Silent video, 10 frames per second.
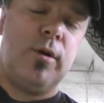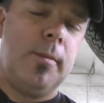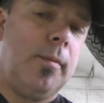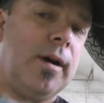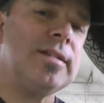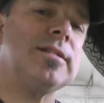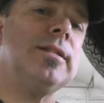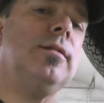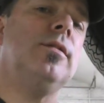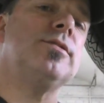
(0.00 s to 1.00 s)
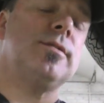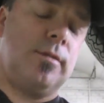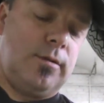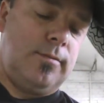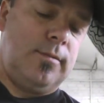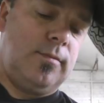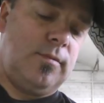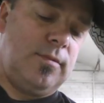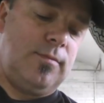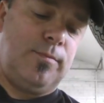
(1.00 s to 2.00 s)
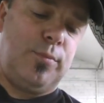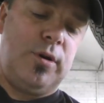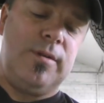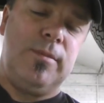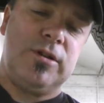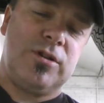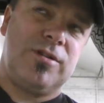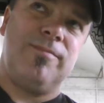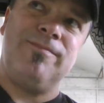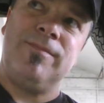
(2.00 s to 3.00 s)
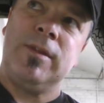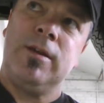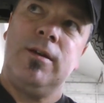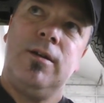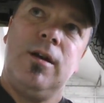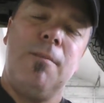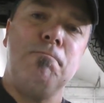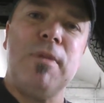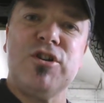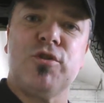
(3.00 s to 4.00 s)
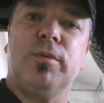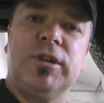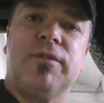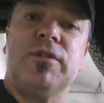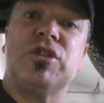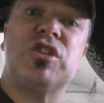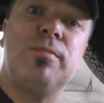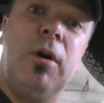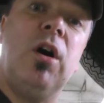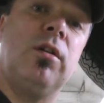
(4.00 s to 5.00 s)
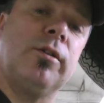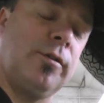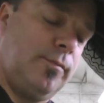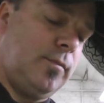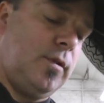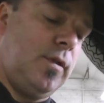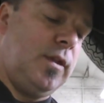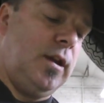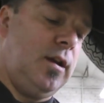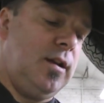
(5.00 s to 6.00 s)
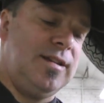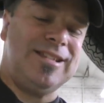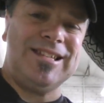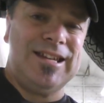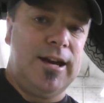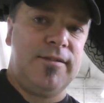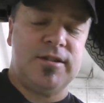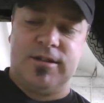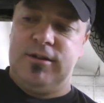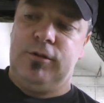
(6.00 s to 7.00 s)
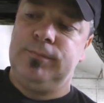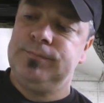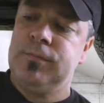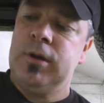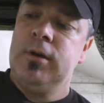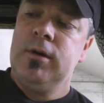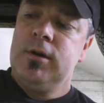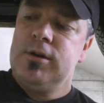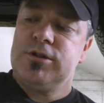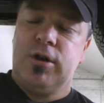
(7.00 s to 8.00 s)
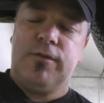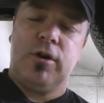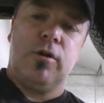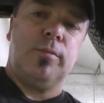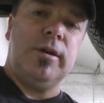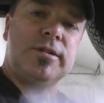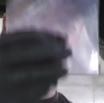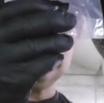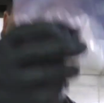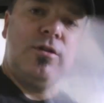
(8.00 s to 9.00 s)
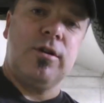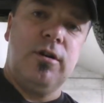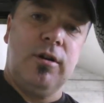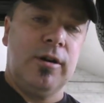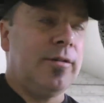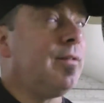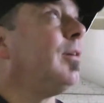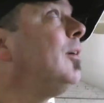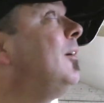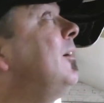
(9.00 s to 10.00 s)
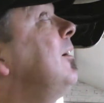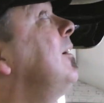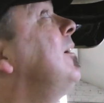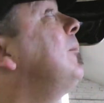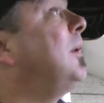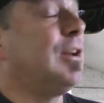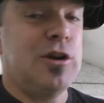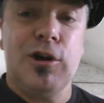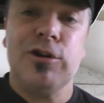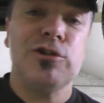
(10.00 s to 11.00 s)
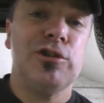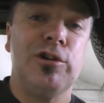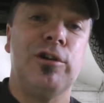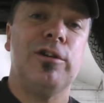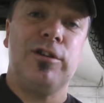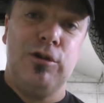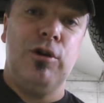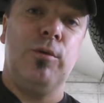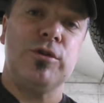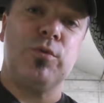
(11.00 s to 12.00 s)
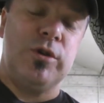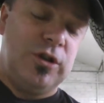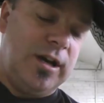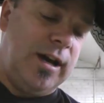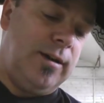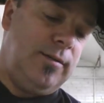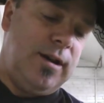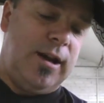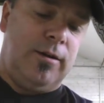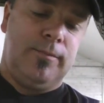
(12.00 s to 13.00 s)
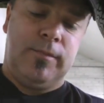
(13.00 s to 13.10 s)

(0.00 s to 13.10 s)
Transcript: Berman box seal is pretty much measurable difference smaller than a ZF seal. So if you're going to replace the seal in your car, make darn sure you know which one you got. Now,